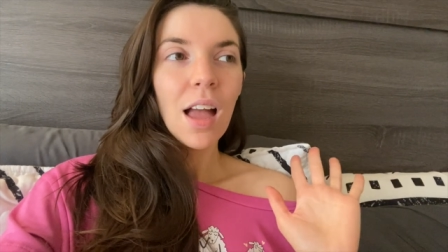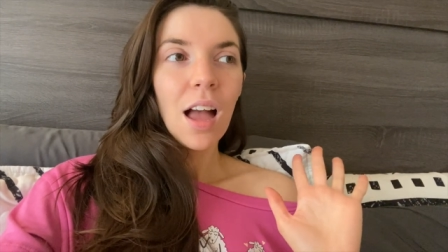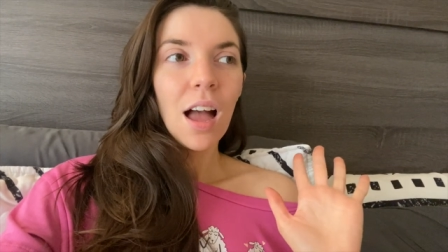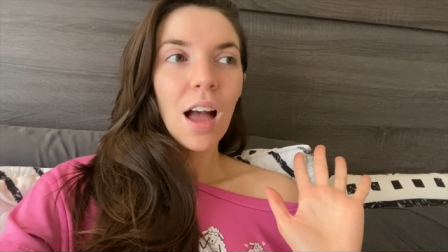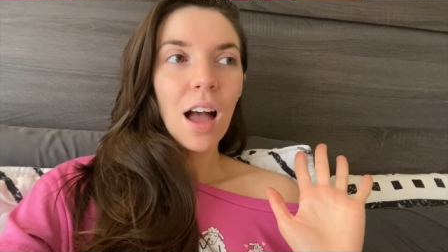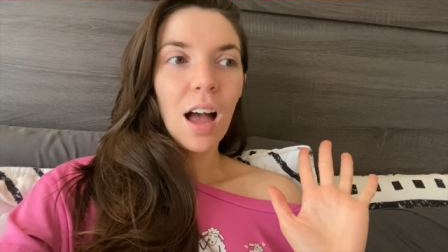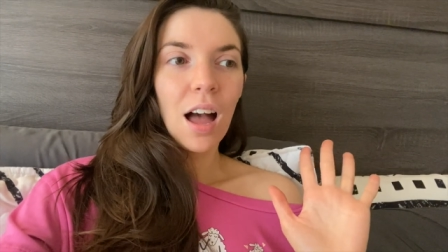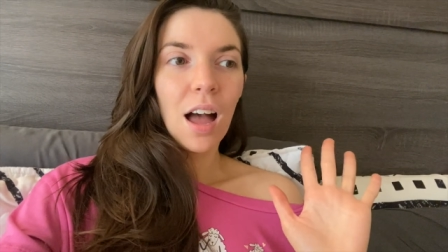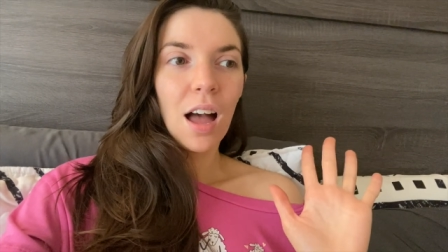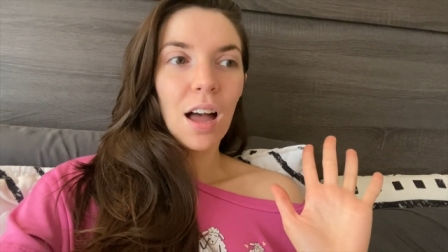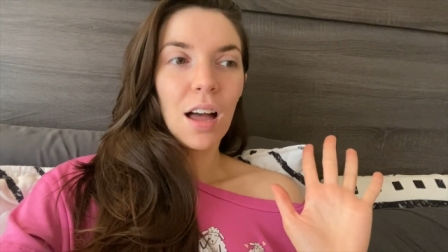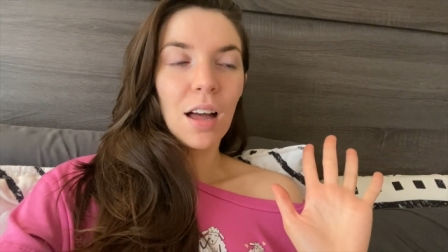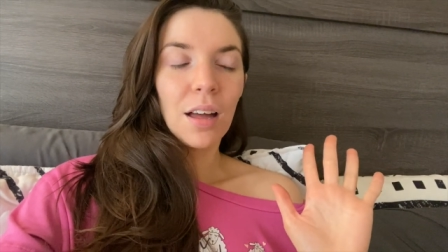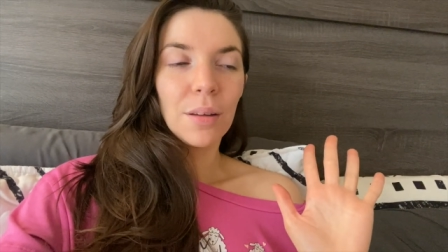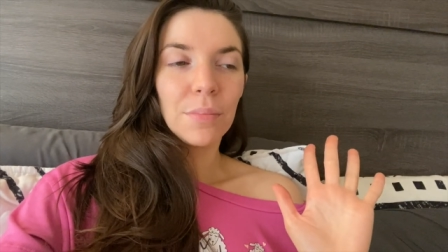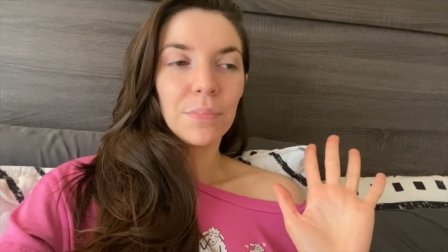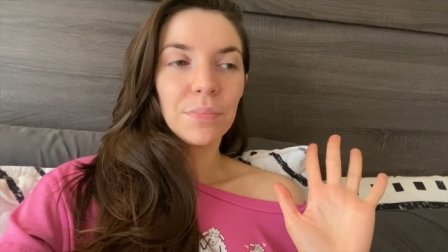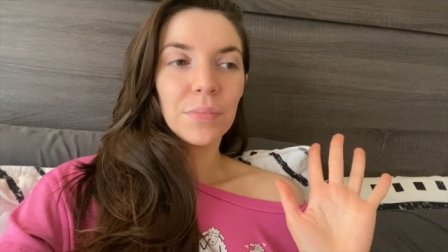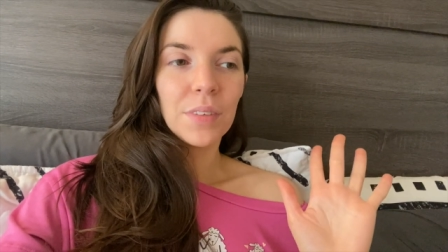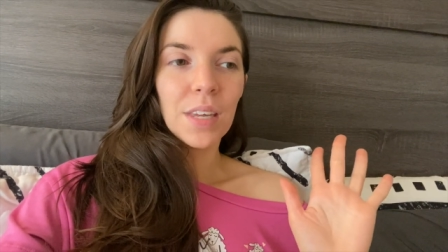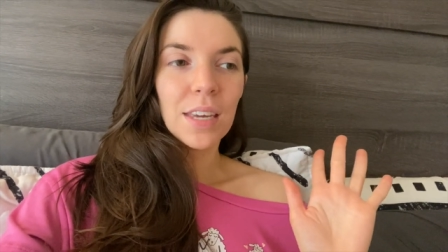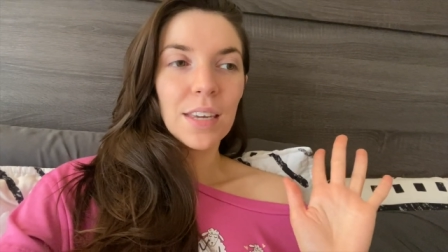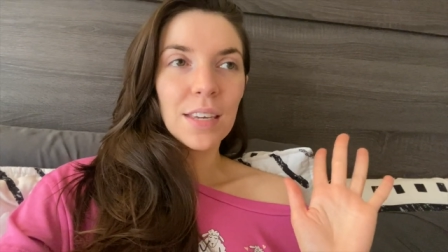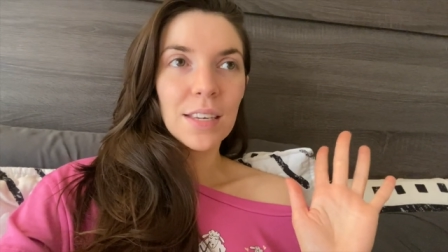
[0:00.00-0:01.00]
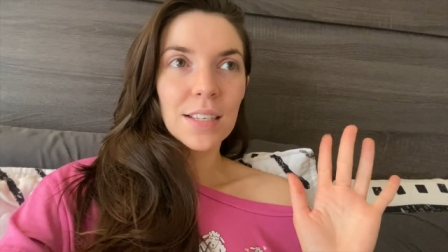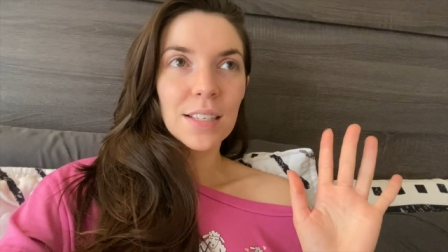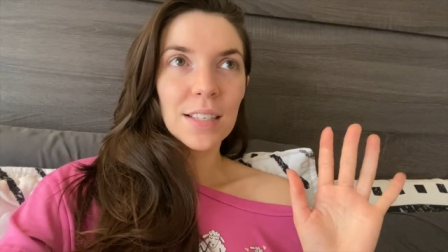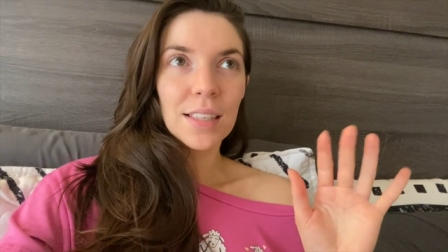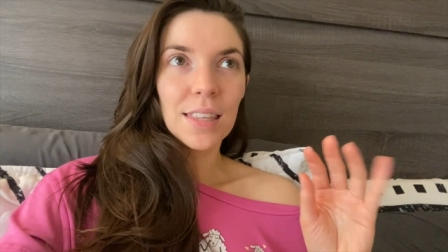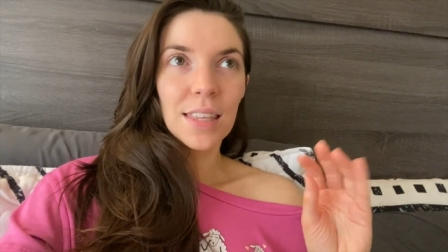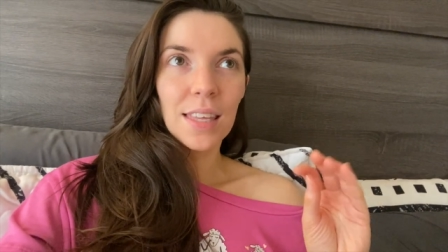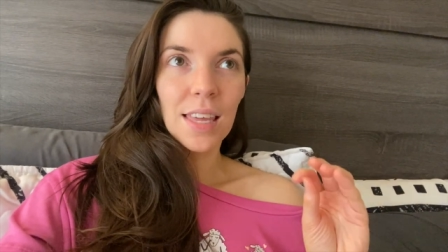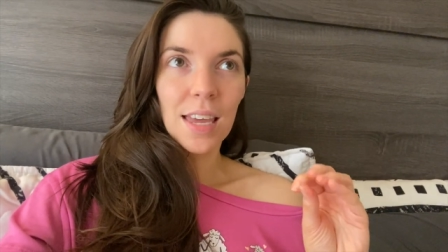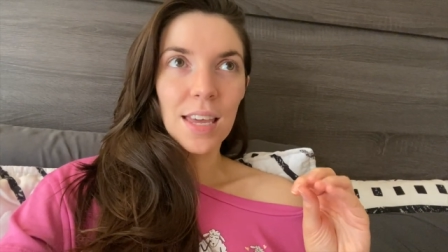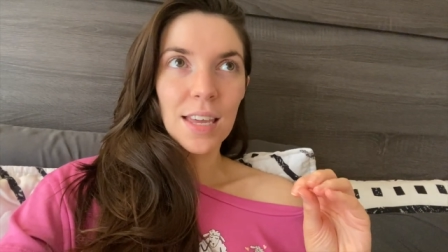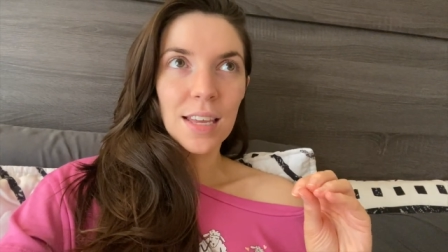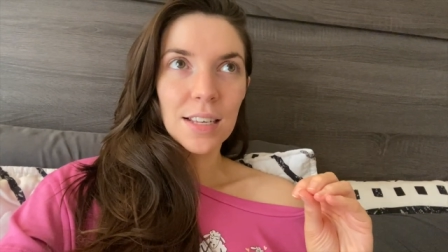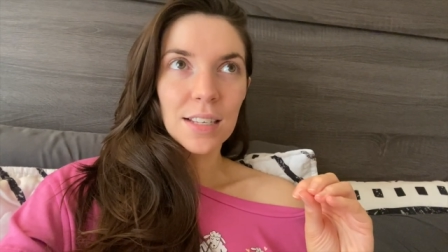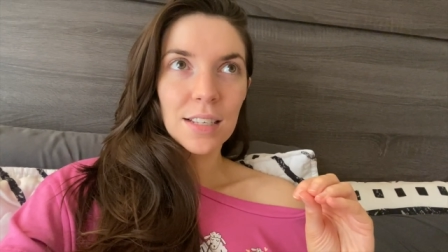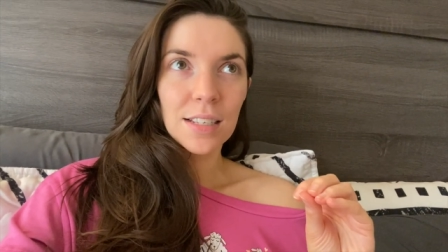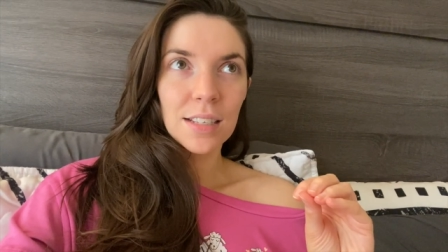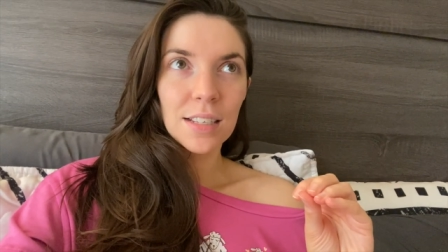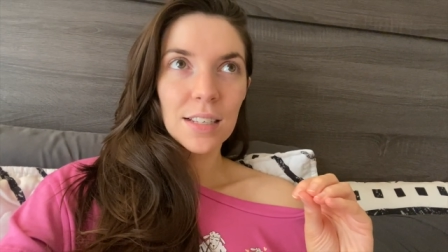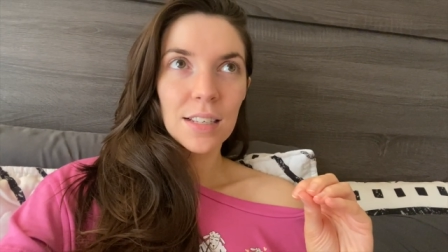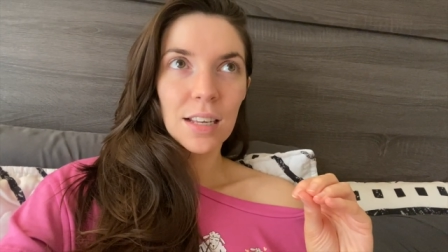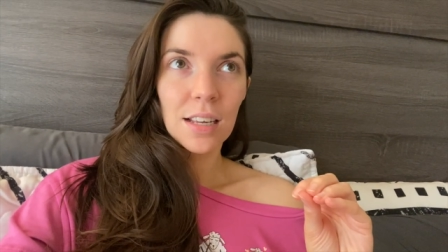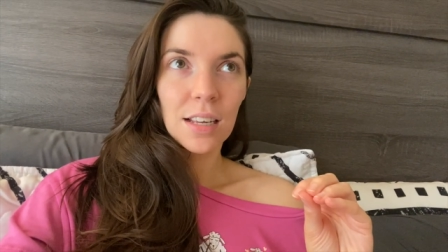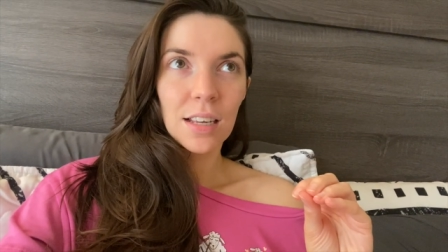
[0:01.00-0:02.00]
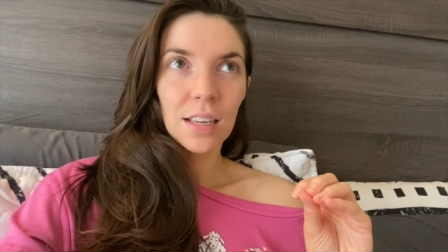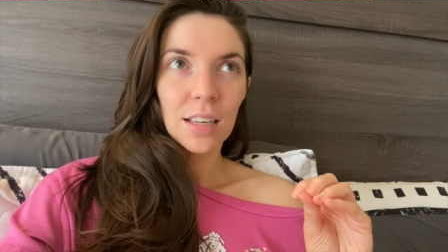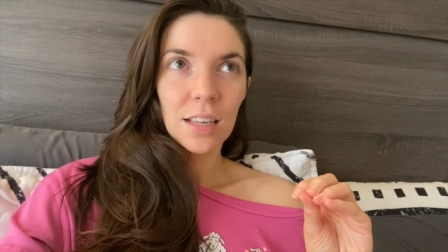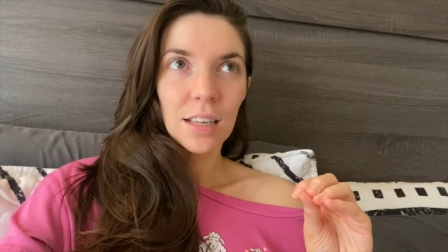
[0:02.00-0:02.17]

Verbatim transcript: is this